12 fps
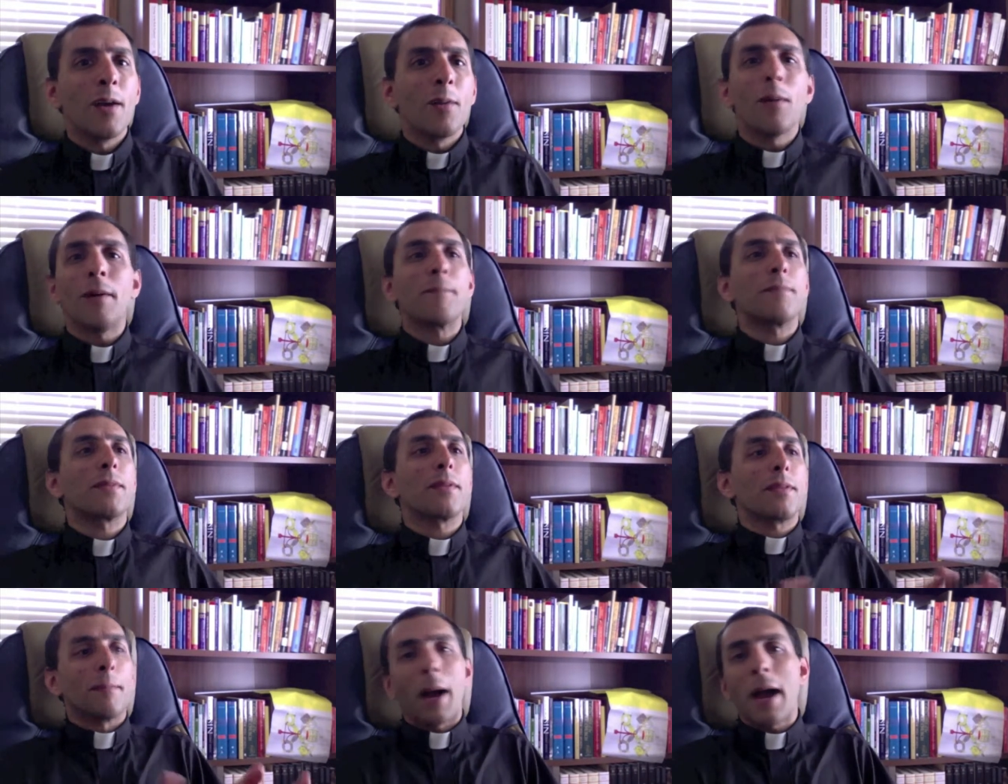Well,
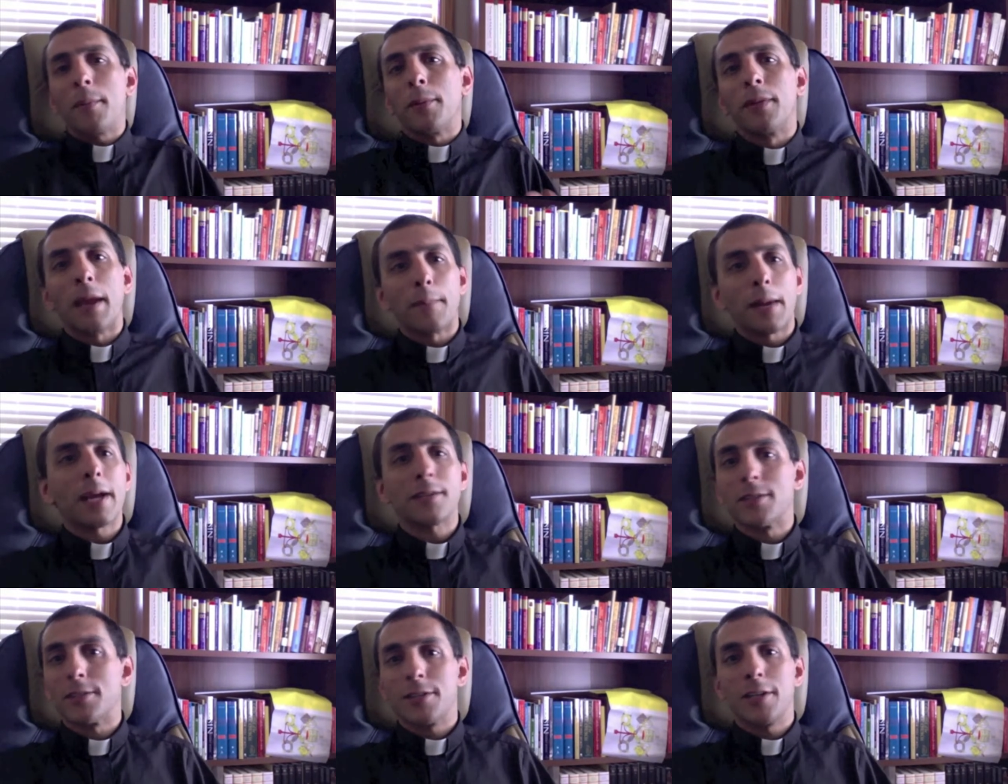the Bible in that
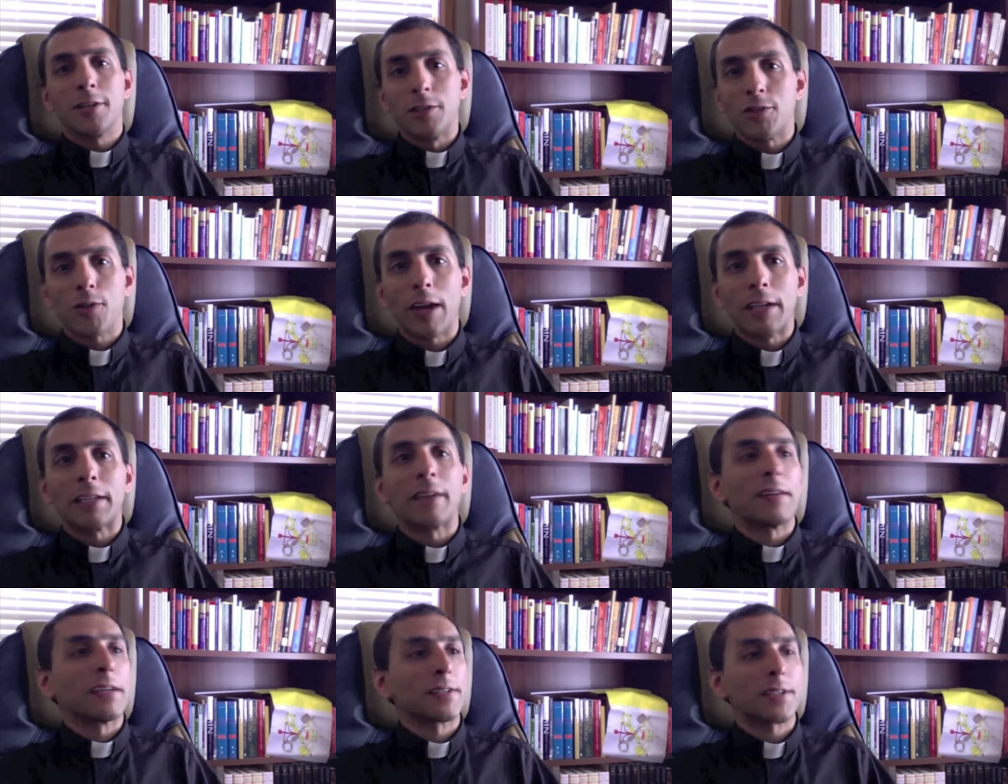passage isn't trying to
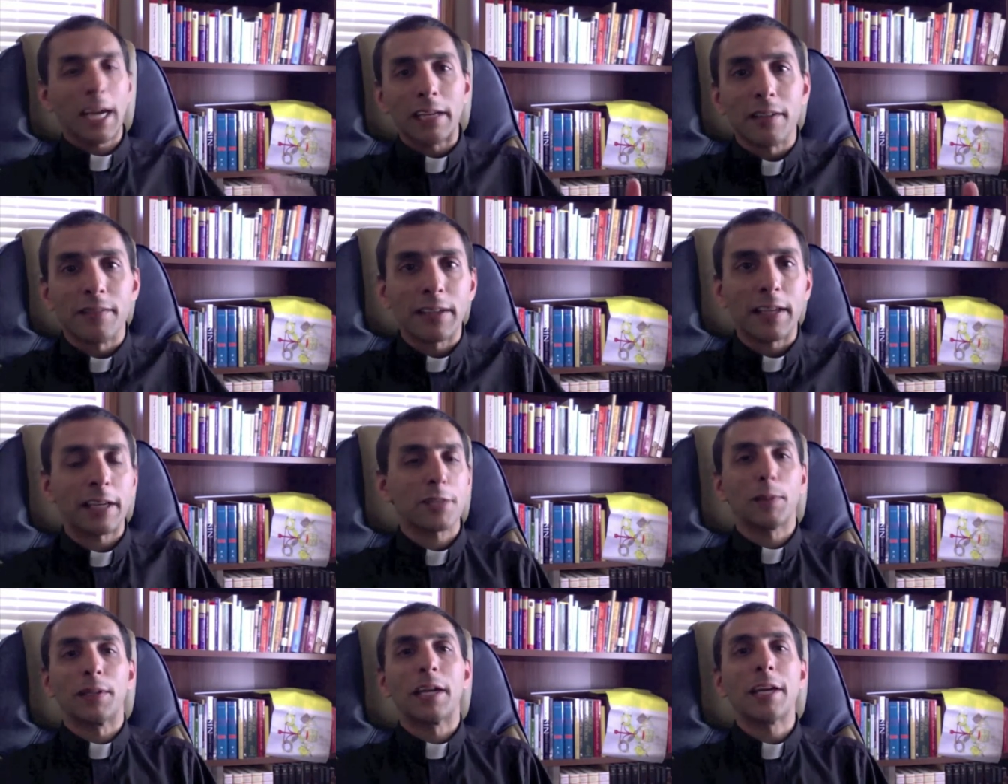give a scientific
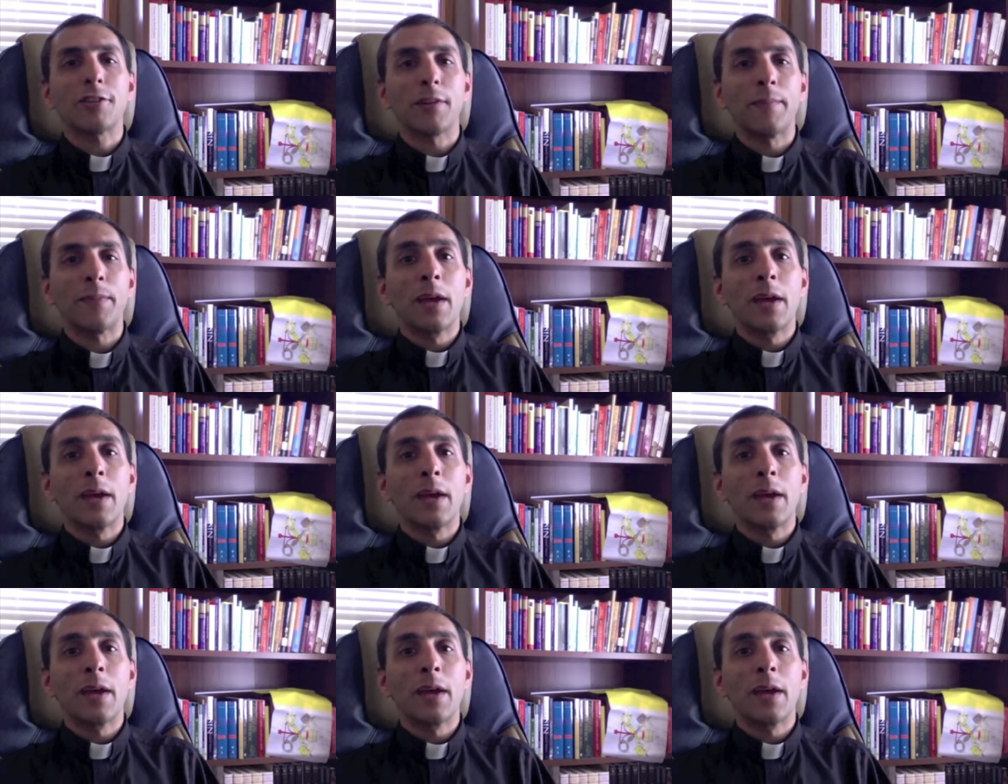explanation.